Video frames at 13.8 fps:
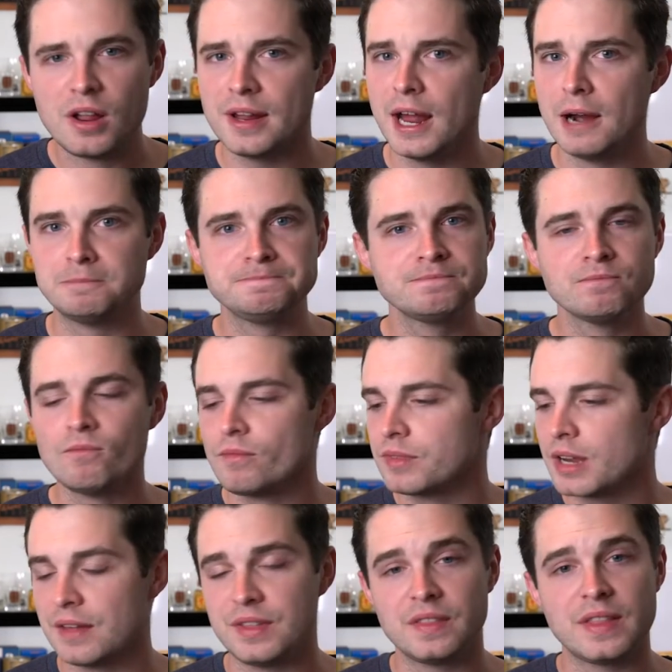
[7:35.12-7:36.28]
Yeah,
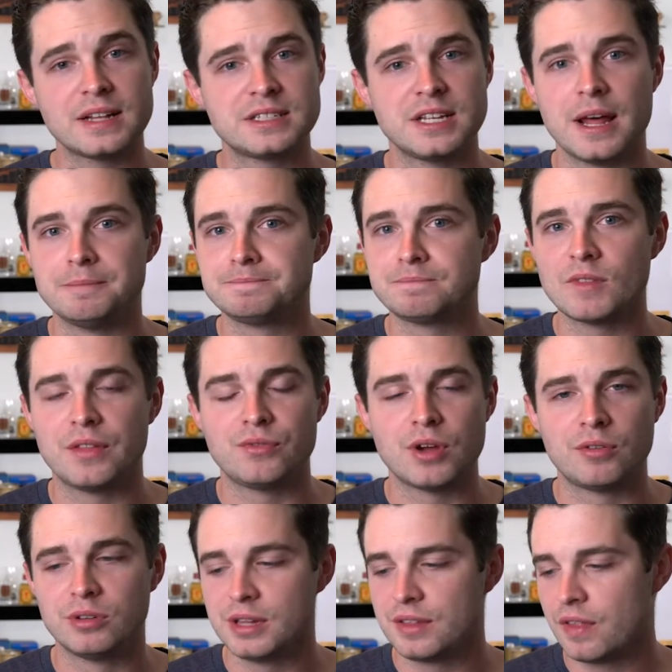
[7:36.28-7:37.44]
I think that's it. I
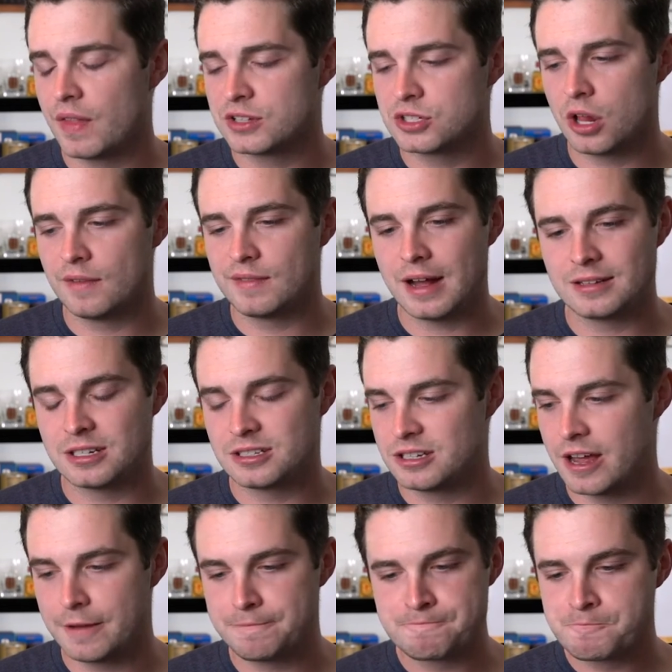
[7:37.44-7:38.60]
really think that's all I've got to
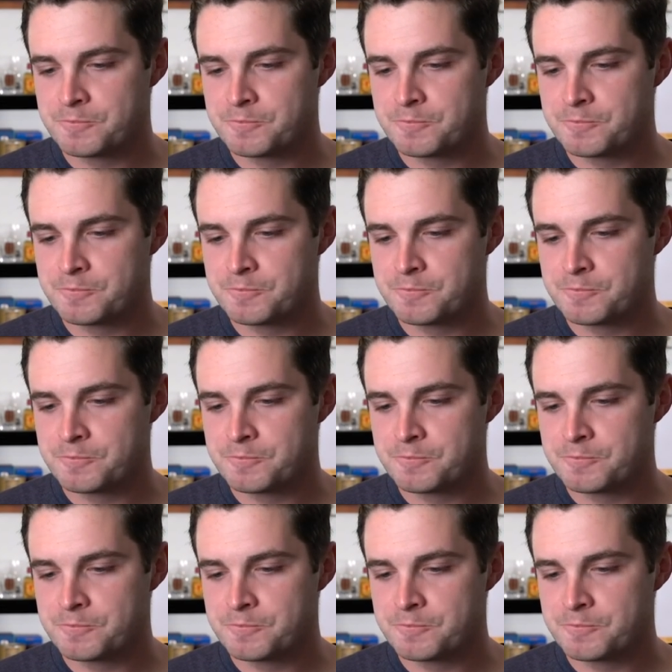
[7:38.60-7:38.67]
say.